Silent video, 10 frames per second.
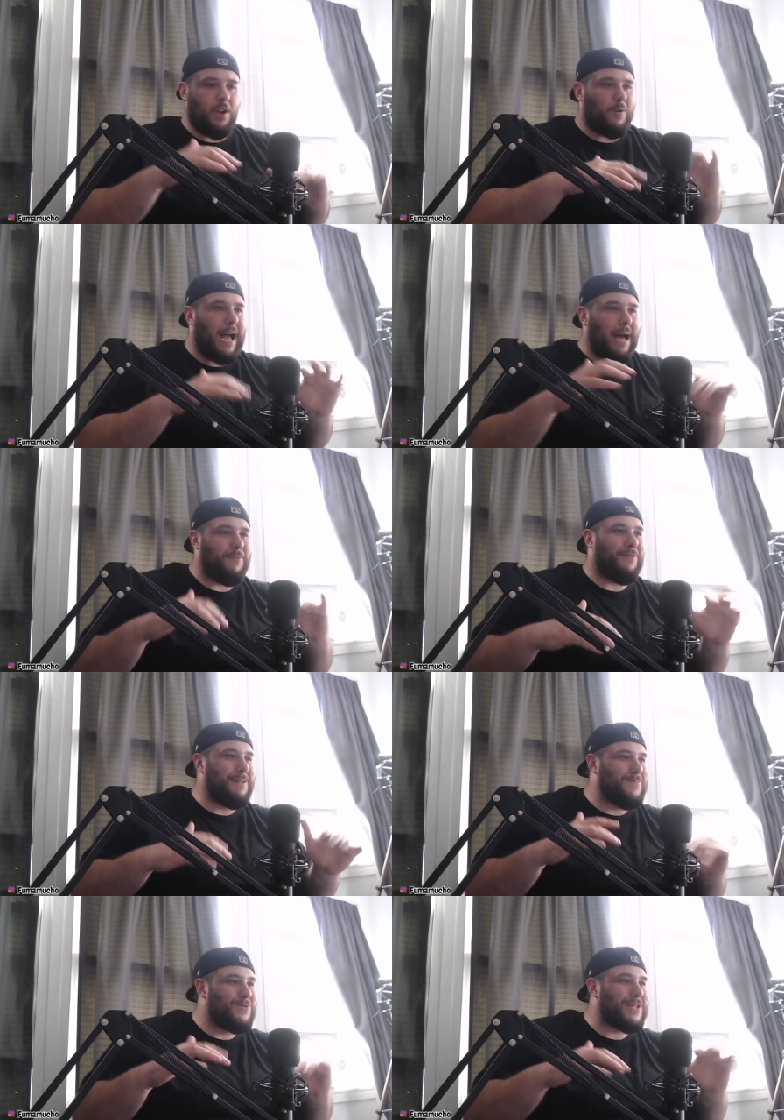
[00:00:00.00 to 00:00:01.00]

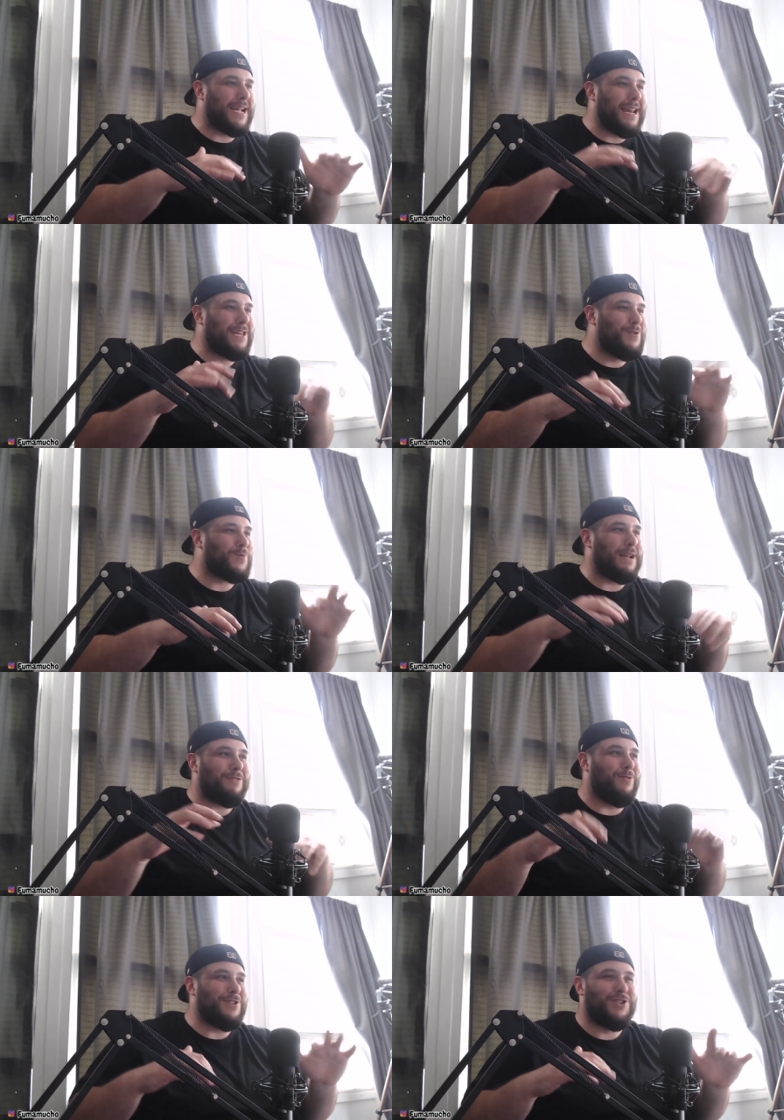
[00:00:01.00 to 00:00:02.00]
copyrighted music can I use when I
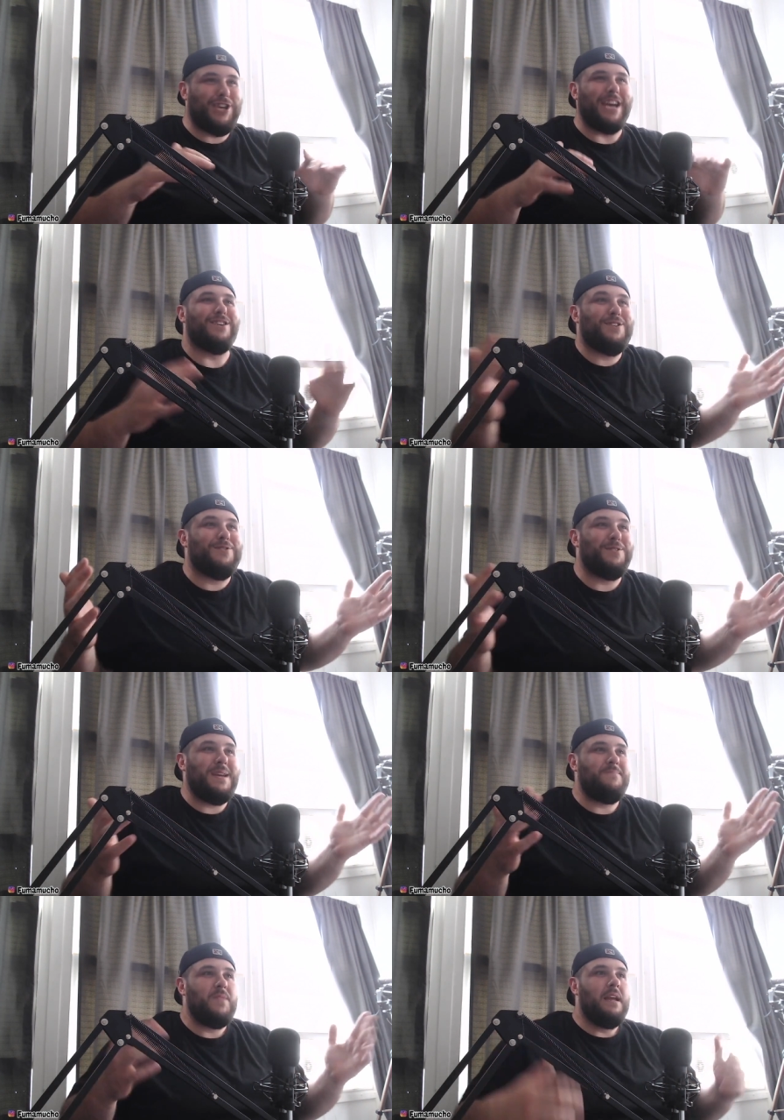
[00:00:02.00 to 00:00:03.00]
go to jail? You know what I
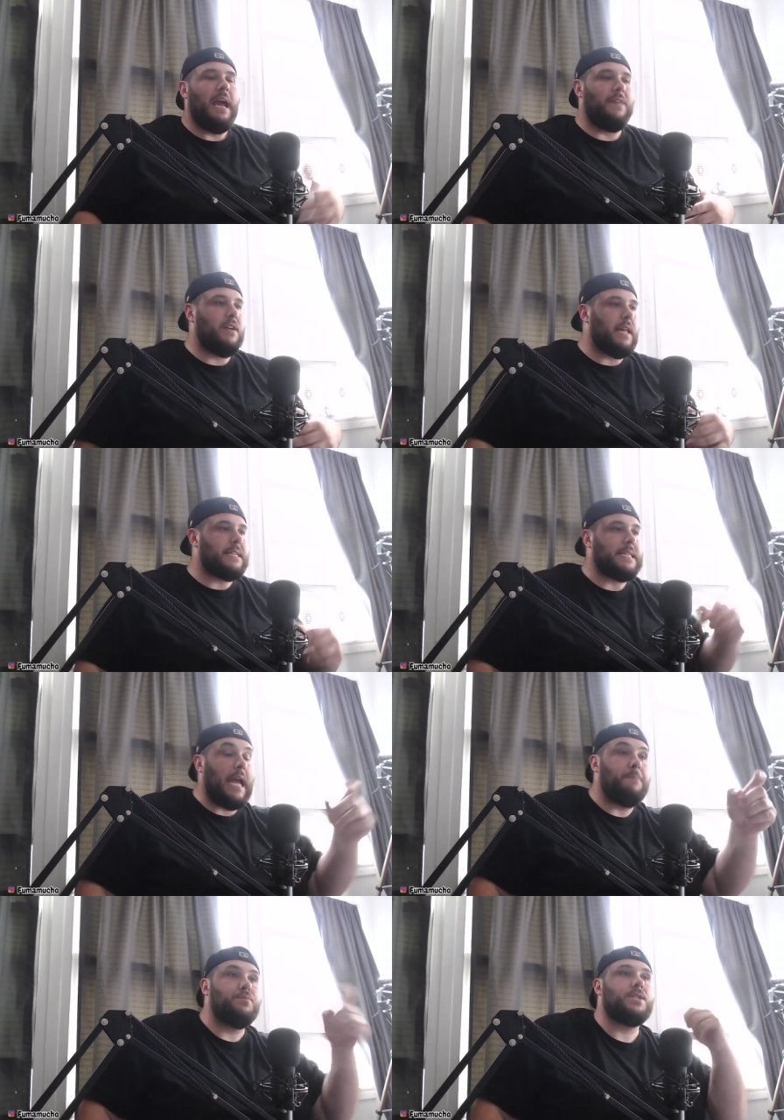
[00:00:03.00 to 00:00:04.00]
mean? And they're like
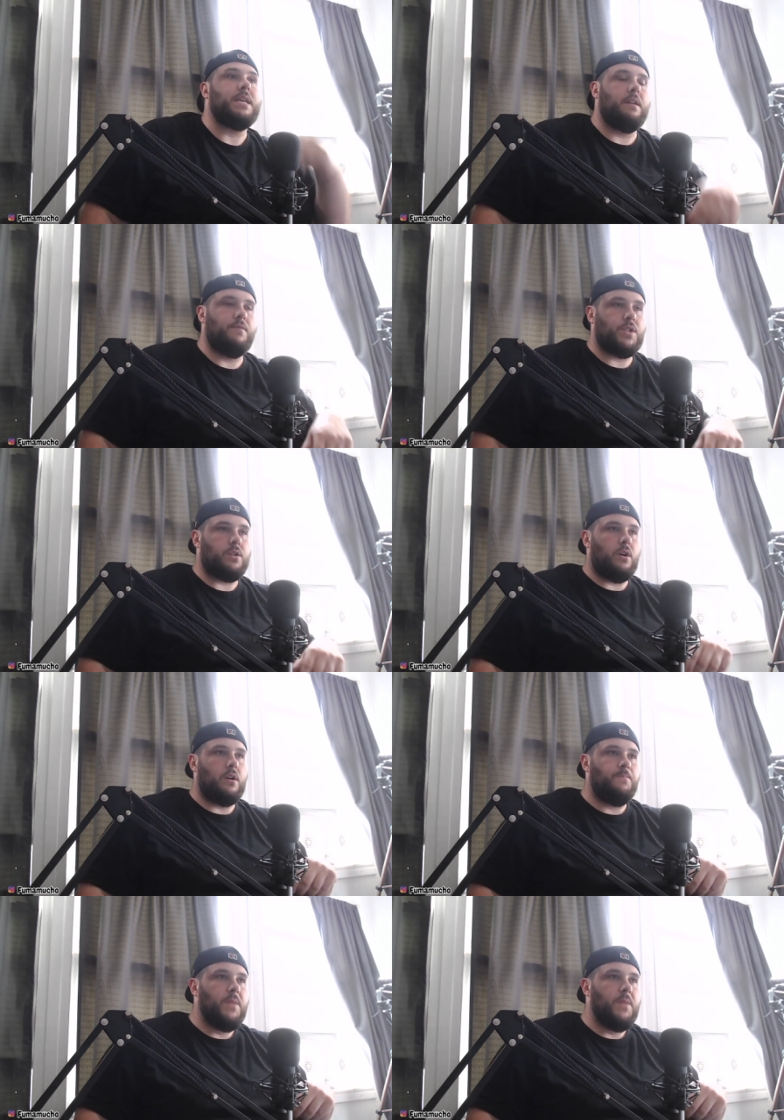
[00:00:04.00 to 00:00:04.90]
10% of a song.